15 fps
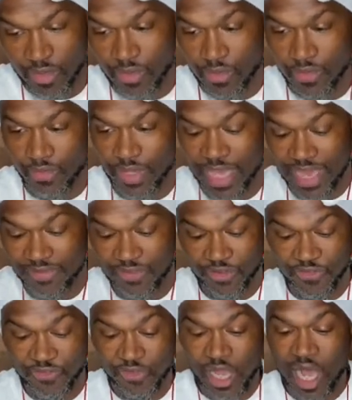We have the
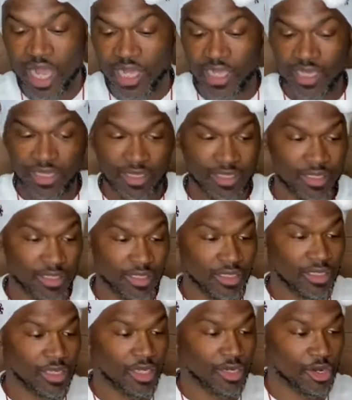flock
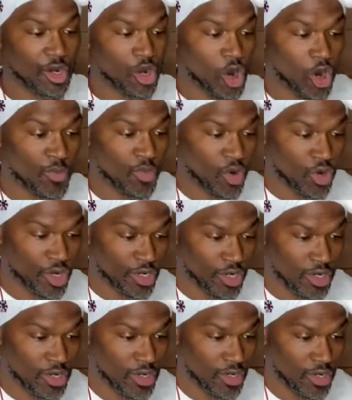under cardboard.
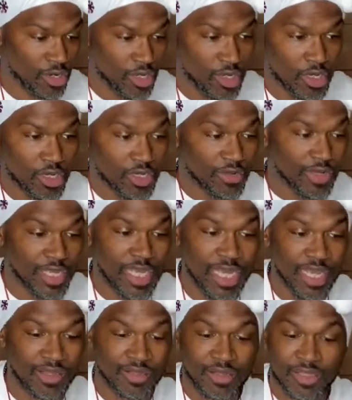Again,
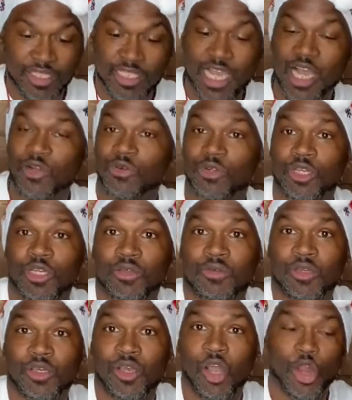it's not going to
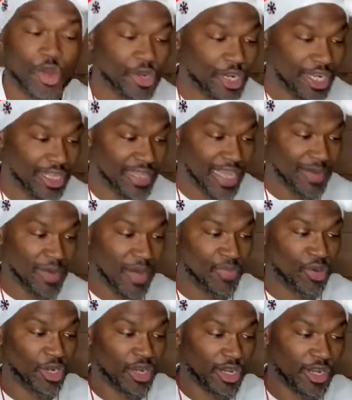hurt anything by putting
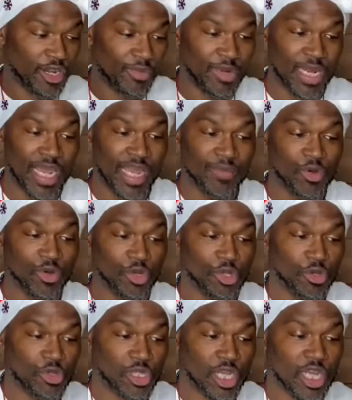it under, but I am going to use
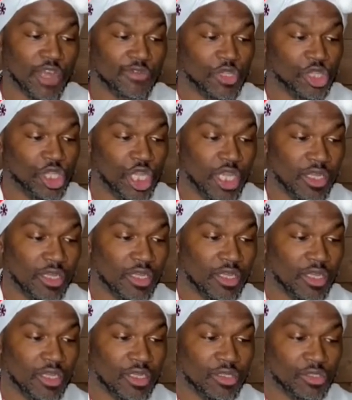a cover sheet
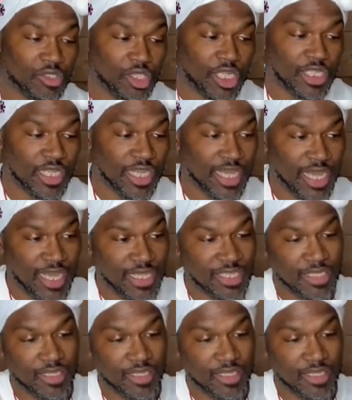just in case.